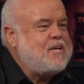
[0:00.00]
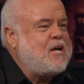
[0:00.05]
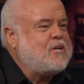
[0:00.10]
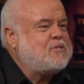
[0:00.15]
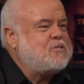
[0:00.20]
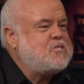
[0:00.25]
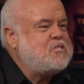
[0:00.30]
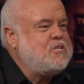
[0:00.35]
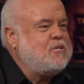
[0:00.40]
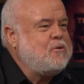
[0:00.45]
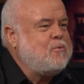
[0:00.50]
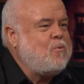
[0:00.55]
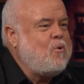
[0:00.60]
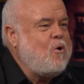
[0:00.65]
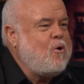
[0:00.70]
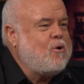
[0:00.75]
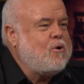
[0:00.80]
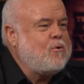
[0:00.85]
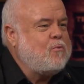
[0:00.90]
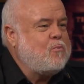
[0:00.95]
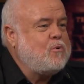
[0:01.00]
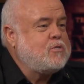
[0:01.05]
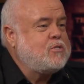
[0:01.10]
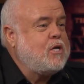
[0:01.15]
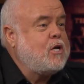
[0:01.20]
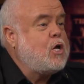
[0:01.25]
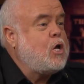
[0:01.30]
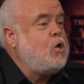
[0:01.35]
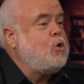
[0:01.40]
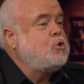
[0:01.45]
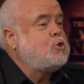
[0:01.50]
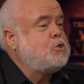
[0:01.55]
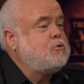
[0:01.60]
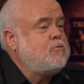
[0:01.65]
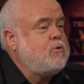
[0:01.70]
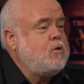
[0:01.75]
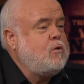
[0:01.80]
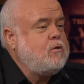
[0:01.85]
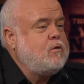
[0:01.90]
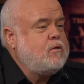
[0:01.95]
Doctor Sheila Walker was a
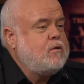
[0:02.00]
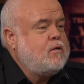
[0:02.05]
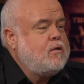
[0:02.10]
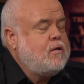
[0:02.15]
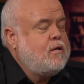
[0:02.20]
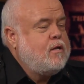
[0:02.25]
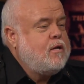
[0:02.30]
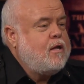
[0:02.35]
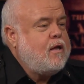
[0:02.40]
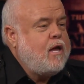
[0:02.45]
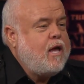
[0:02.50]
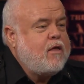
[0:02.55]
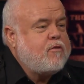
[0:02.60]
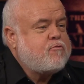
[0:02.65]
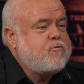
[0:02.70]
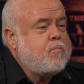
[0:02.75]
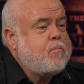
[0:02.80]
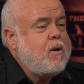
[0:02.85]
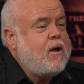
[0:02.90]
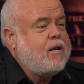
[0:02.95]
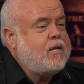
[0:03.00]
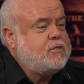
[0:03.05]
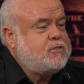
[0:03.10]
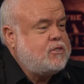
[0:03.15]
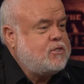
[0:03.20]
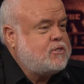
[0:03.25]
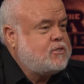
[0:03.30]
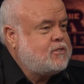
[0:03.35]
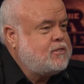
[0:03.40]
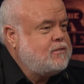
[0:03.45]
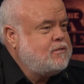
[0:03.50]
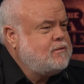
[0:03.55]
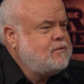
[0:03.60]
cultural anthropologist.